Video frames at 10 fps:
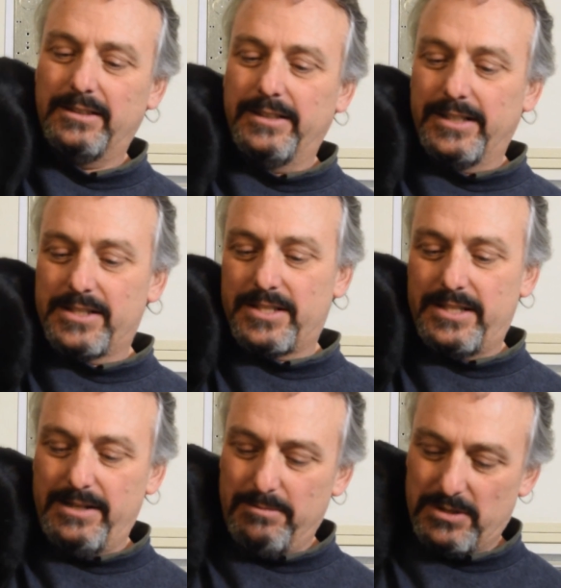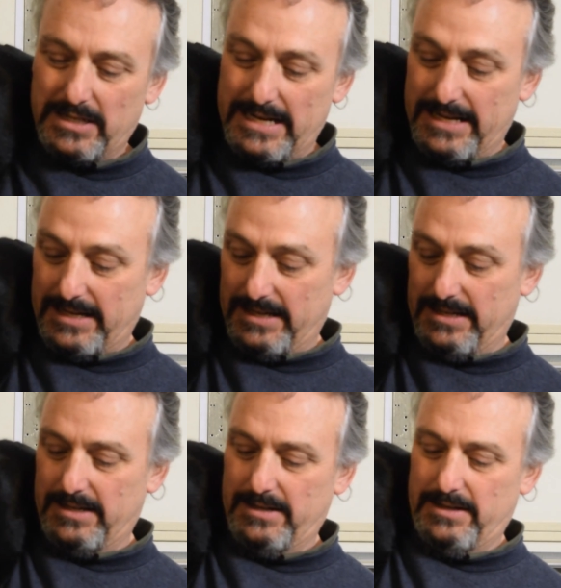it seems like
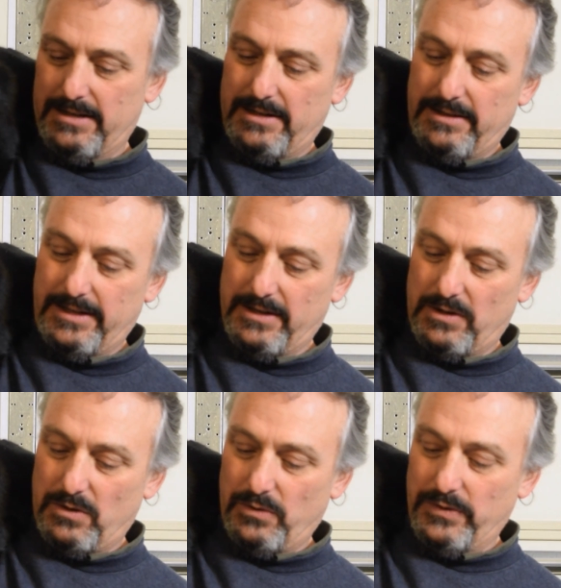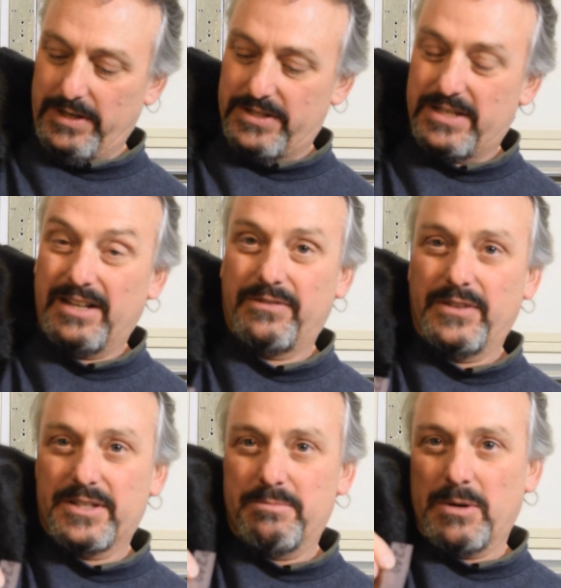the only stuff
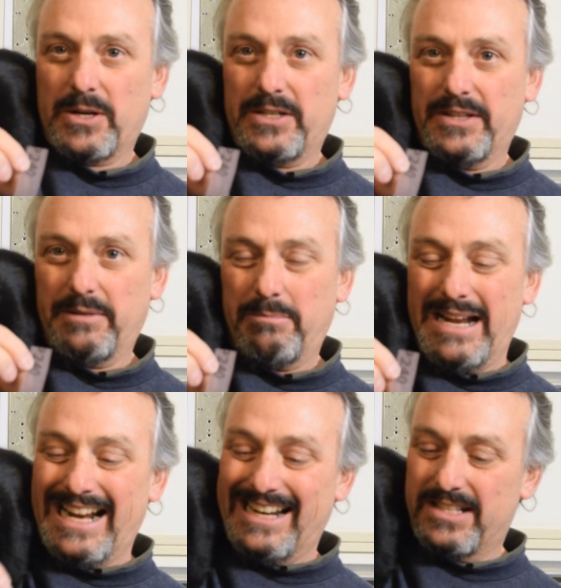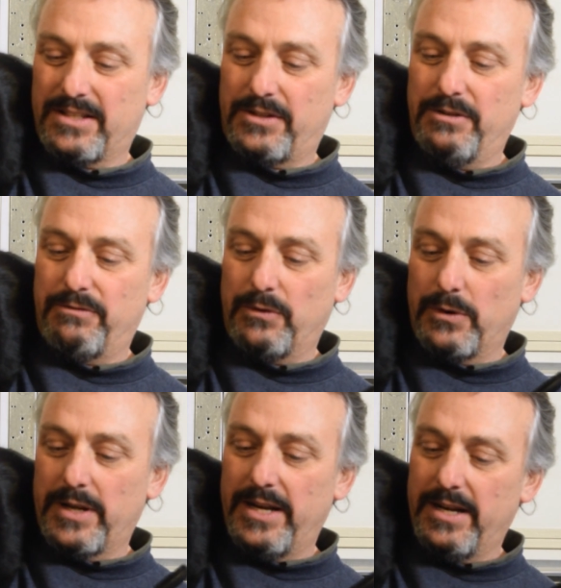that's marked on the back is the
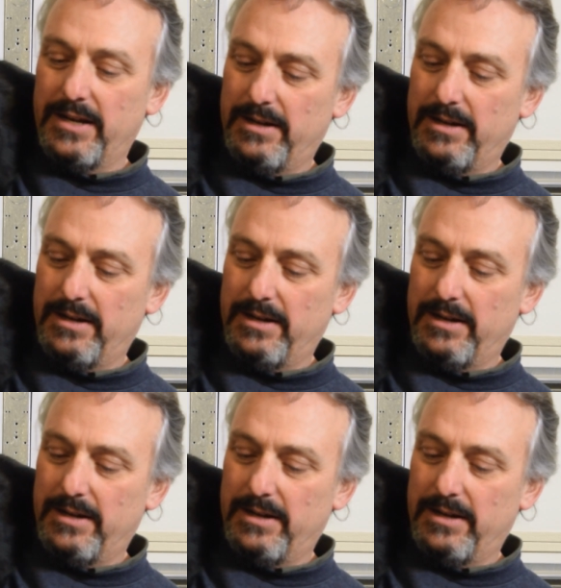240.